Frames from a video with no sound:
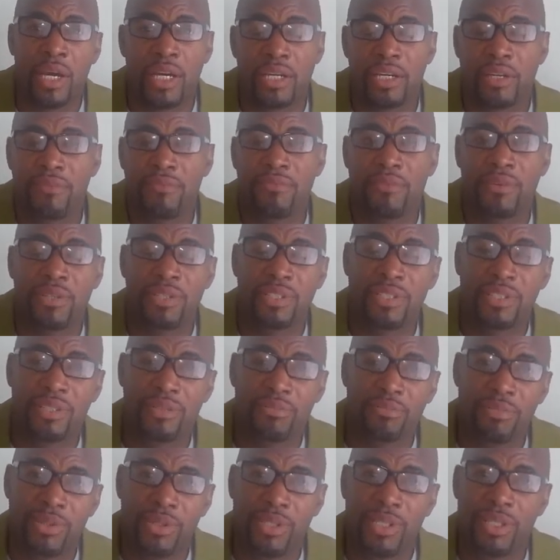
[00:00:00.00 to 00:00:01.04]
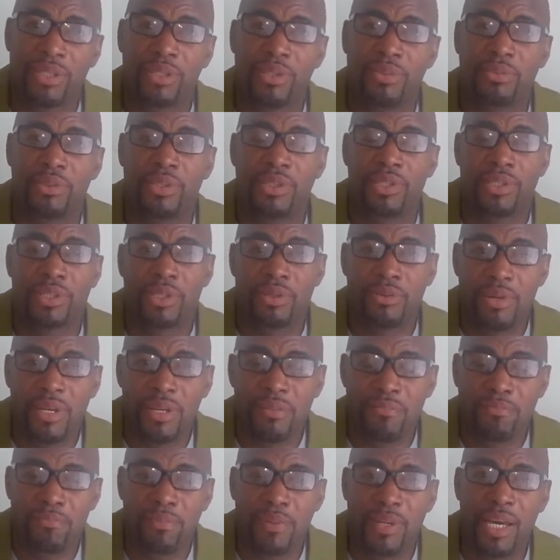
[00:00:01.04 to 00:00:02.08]
converting the book into a
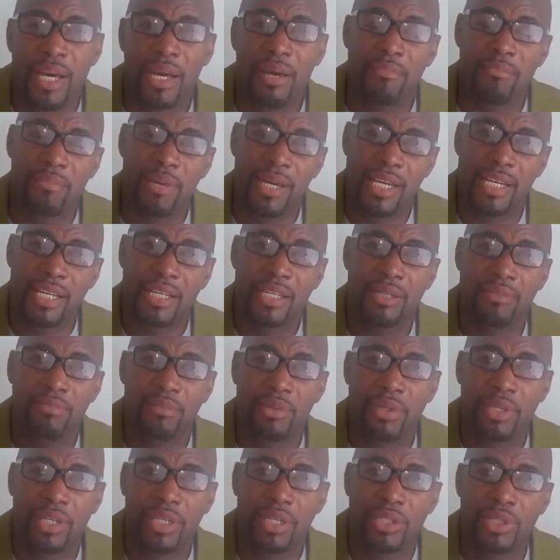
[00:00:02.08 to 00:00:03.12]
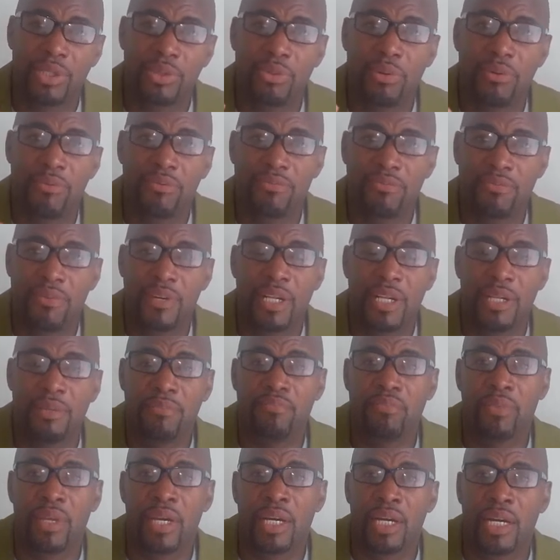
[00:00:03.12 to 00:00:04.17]
screenplay, making the book into a film